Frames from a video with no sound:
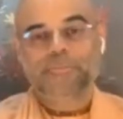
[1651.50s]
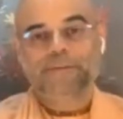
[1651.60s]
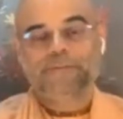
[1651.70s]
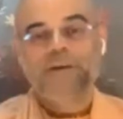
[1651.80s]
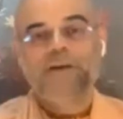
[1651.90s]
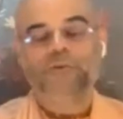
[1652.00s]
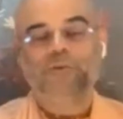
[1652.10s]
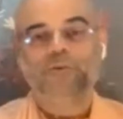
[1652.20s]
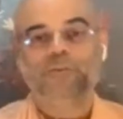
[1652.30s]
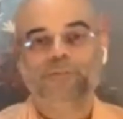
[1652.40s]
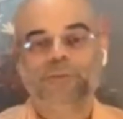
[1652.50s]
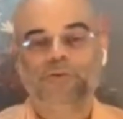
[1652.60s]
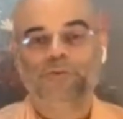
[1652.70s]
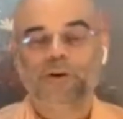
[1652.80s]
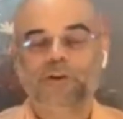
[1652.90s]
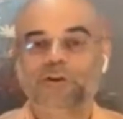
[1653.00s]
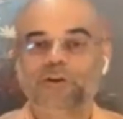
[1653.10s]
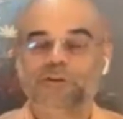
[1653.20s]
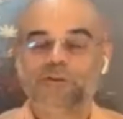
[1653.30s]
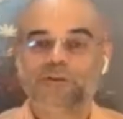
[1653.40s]
we have to follow
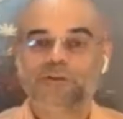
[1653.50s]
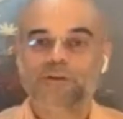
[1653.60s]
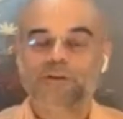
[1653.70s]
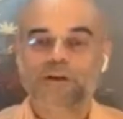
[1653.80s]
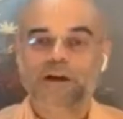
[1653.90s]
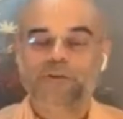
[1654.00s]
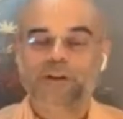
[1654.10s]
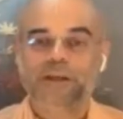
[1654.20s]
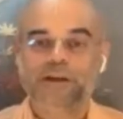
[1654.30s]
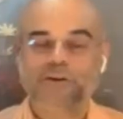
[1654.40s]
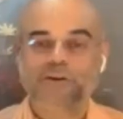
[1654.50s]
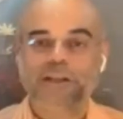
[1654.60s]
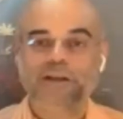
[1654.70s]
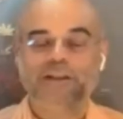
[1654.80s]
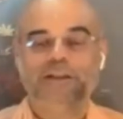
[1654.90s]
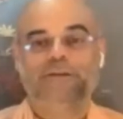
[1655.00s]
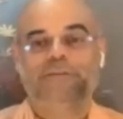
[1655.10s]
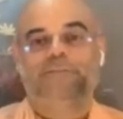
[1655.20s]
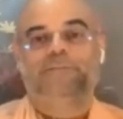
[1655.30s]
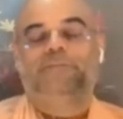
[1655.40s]
everything accordingly.
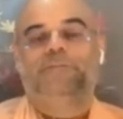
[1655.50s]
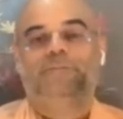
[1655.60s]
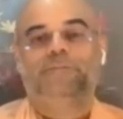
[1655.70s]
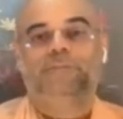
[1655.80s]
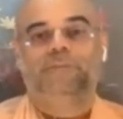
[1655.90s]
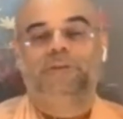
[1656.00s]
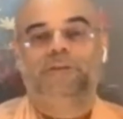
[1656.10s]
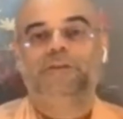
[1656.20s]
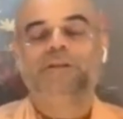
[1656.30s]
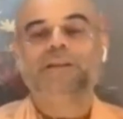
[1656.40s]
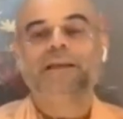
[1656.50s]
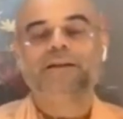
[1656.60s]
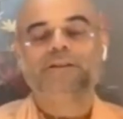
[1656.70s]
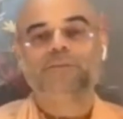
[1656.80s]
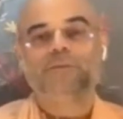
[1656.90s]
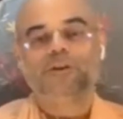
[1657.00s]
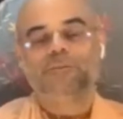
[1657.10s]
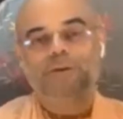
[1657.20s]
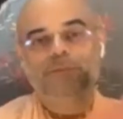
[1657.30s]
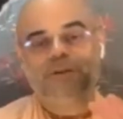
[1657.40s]
Just like a small
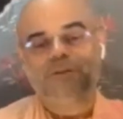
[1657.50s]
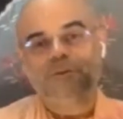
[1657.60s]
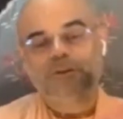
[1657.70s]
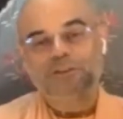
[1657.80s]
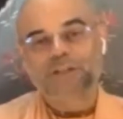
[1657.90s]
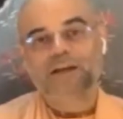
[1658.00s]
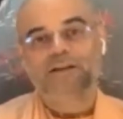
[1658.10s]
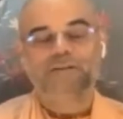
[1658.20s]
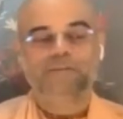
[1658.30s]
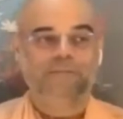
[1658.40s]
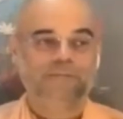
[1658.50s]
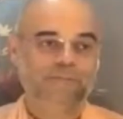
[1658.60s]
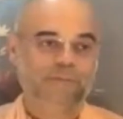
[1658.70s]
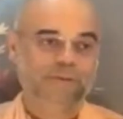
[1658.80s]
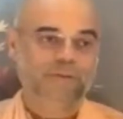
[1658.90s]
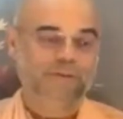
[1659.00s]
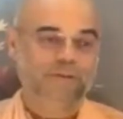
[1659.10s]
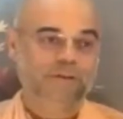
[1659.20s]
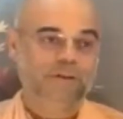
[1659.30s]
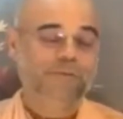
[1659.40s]
baby, small child.
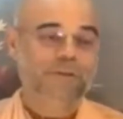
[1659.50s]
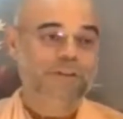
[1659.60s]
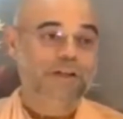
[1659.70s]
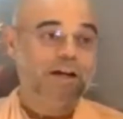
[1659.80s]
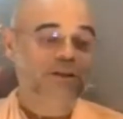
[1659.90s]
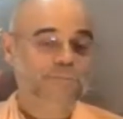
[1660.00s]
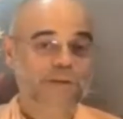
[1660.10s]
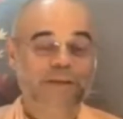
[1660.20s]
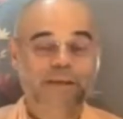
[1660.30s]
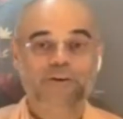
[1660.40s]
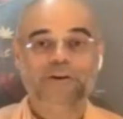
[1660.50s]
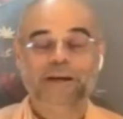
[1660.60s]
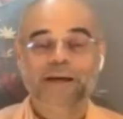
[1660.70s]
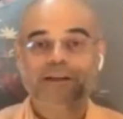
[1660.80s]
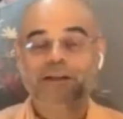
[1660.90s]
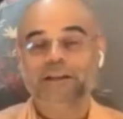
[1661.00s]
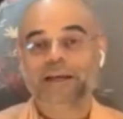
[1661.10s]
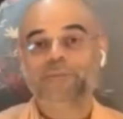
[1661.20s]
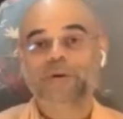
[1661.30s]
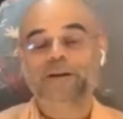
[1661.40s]
If he starts speaking or acting
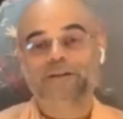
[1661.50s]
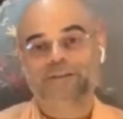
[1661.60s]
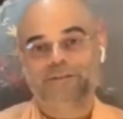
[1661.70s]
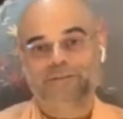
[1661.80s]
like parents,